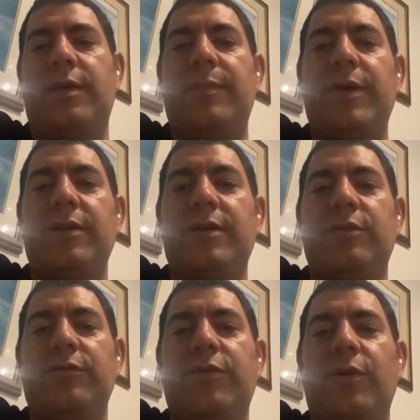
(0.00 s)
ability
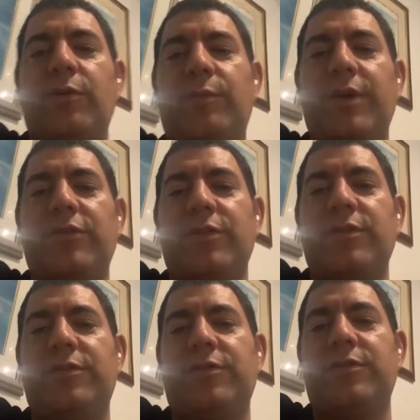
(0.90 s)
to follow
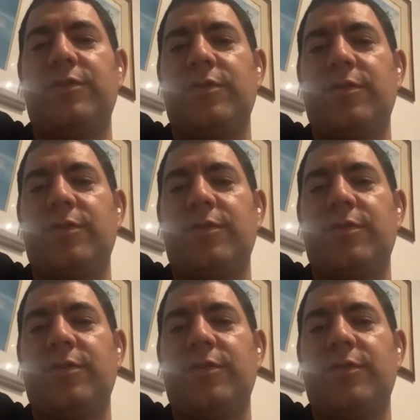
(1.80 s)
patients,